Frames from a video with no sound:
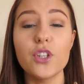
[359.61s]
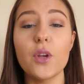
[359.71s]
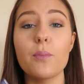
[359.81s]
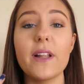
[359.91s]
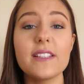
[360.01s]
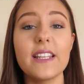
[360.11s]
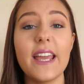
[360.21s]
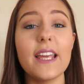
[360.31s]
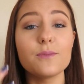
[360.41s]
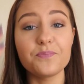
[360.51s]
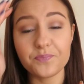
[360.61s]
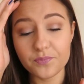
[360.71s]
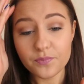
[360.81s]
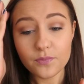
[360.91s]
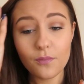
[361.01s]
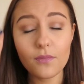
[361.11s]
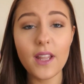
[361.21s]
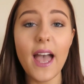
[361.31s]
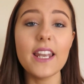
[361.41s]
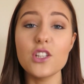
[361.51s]
You know, you're blending it in,
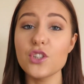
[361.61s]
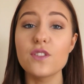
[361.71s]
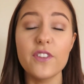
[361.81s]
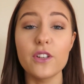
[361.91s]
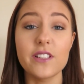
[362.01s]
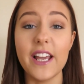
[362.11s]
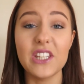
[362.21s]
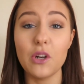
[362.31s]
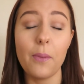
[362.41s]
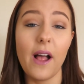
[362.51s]
and it just feels like you're